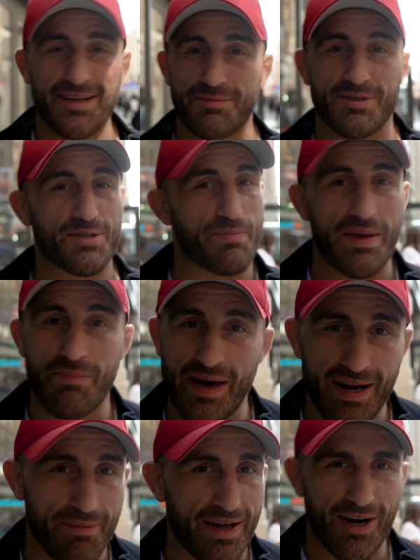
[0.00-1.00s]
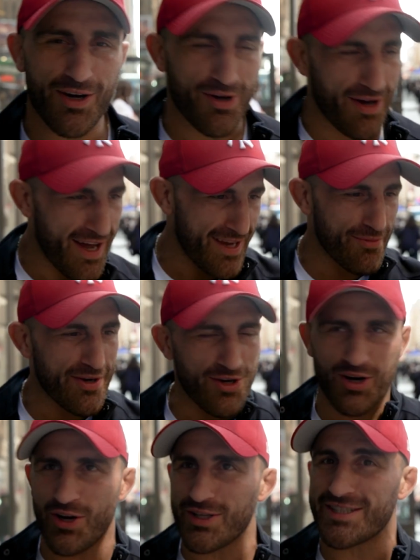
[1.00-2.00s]
Just be better, man. We've
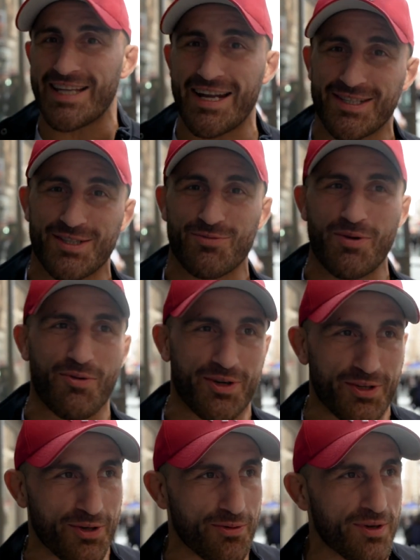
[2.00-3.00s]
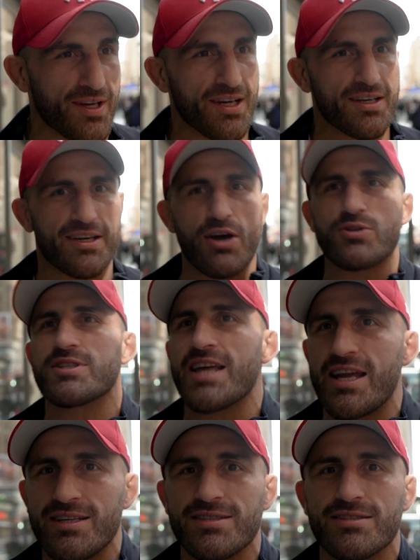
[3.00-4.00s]
got a lot of statuses we want to do. GOAT
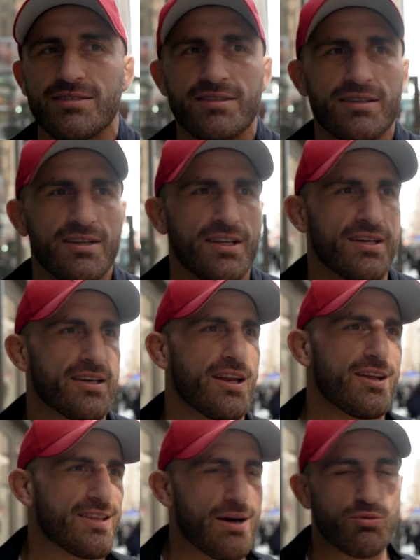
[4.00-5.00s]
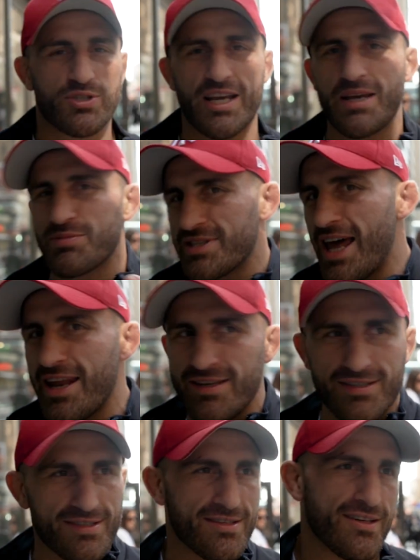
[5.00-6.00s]
status, double champ
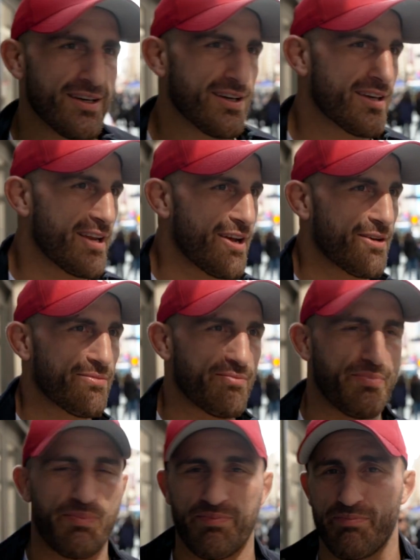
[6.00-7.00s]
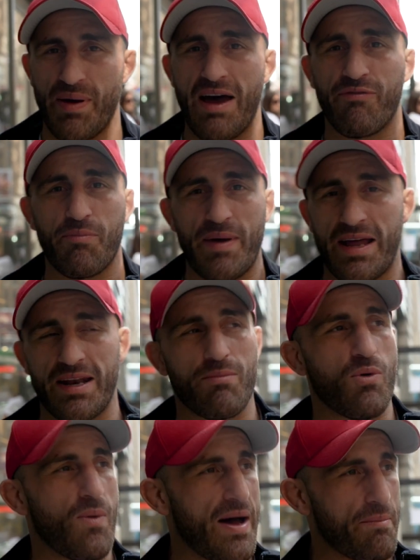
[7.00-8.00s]
status, pound for pound
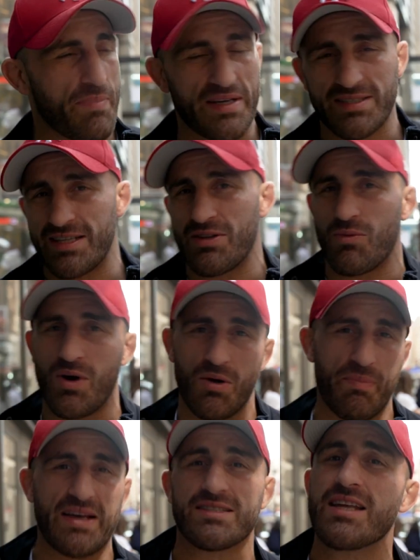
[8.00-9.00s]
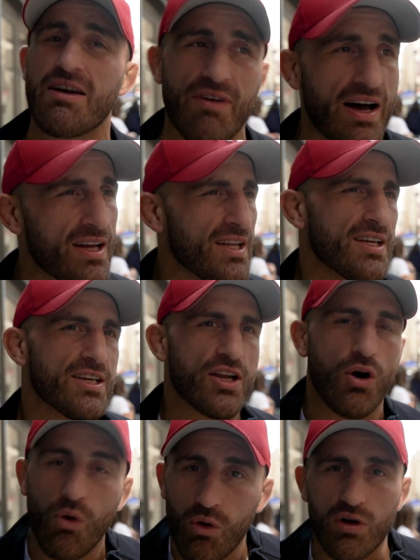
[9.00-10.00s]
#1, best in the world, best ever,
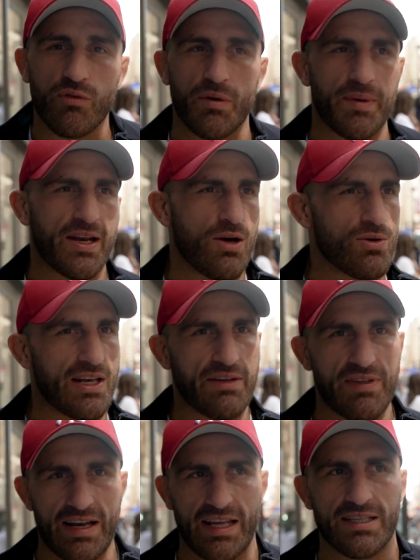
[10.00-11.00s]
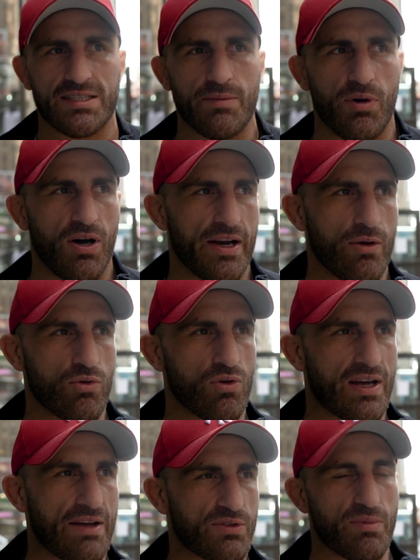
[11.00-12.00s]
all of it, man. I want to leave that legacy behind. I want to
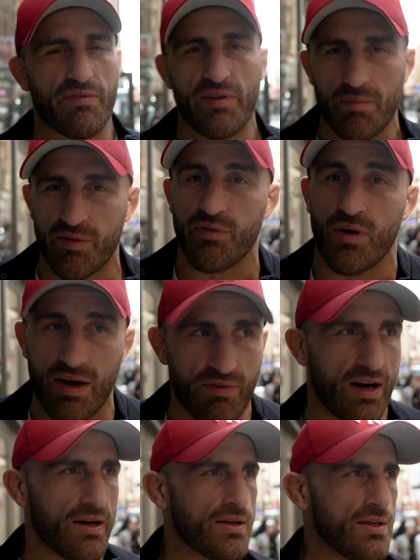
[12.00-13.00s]
look after my family forever.